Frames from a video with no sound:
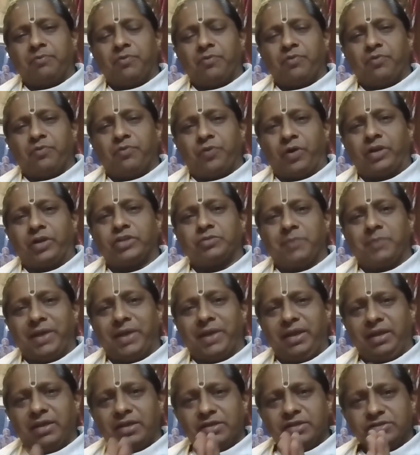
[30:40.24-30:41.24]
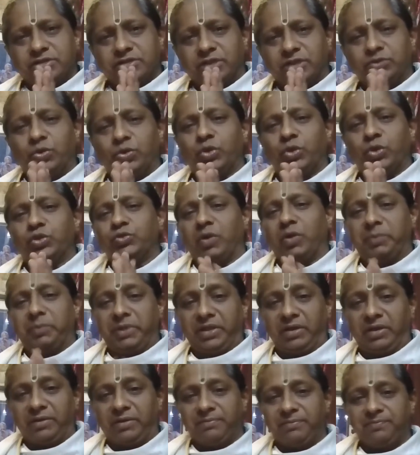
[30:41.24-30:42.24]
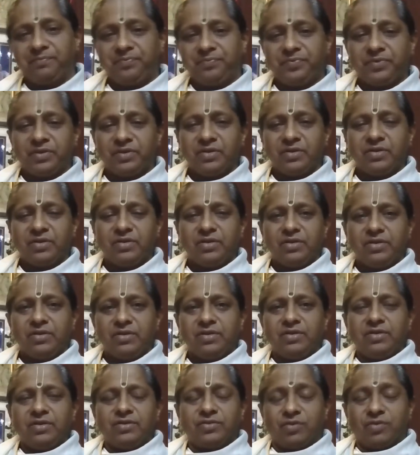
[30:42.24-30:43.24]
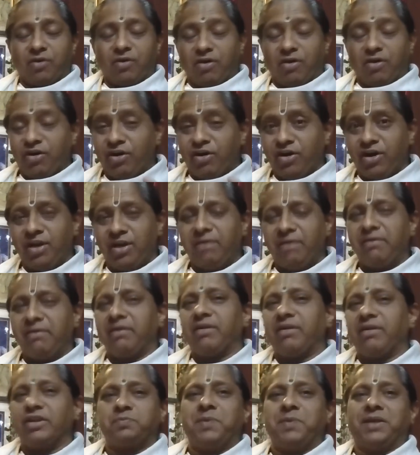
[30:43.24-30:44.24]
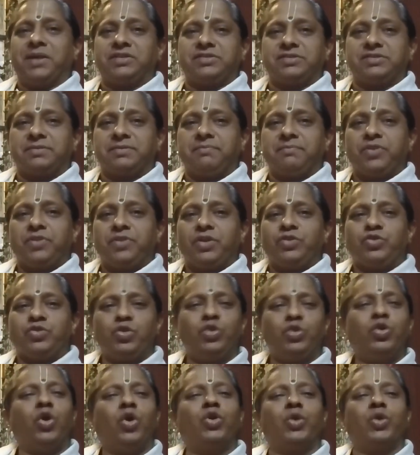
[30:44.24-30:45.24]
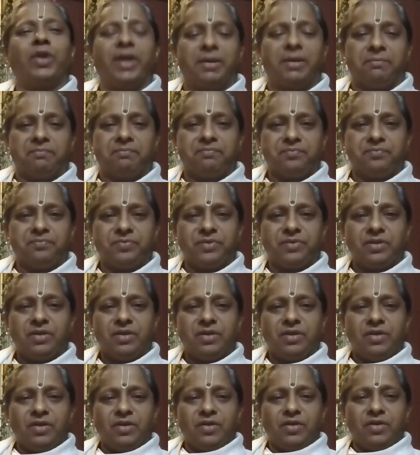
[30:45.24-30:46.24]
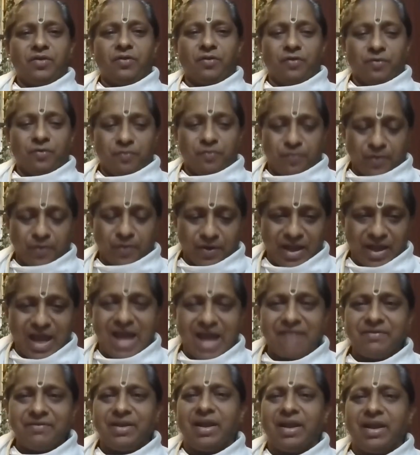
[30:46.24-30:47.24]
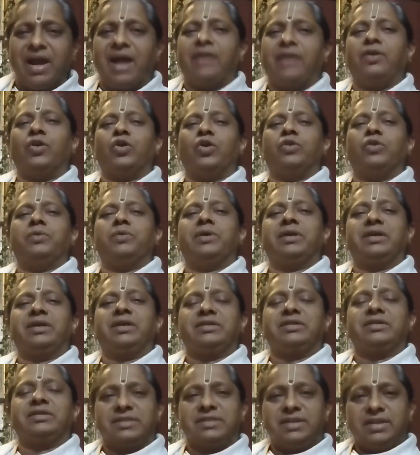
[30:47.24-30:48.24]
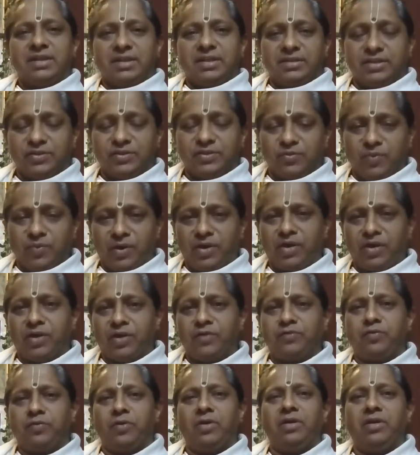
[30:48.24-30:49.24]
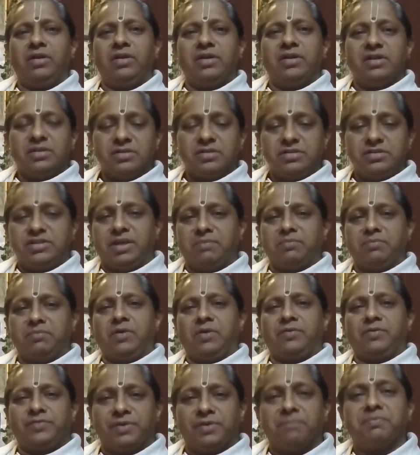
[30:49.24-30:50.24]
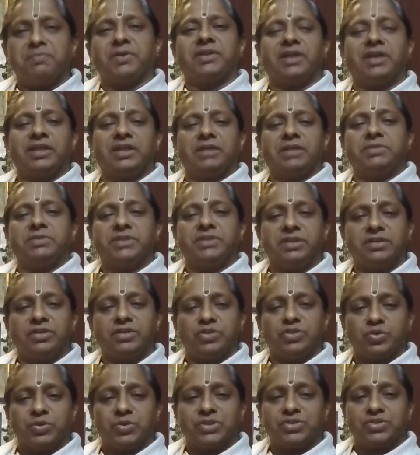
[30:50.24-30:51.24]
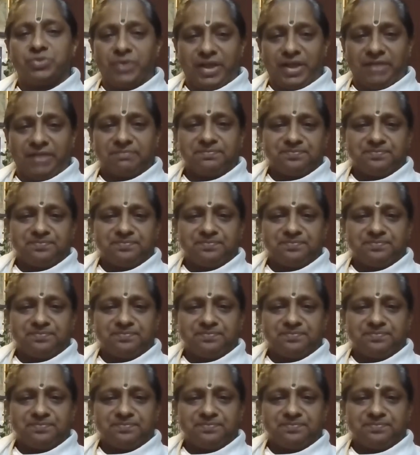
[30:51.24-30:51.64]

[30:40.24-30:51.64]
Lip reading: for us by Sadguru Swamigal. So all our respects should go to him for having handed over us this wonderful gem of Sampradaya Bhajan to us today.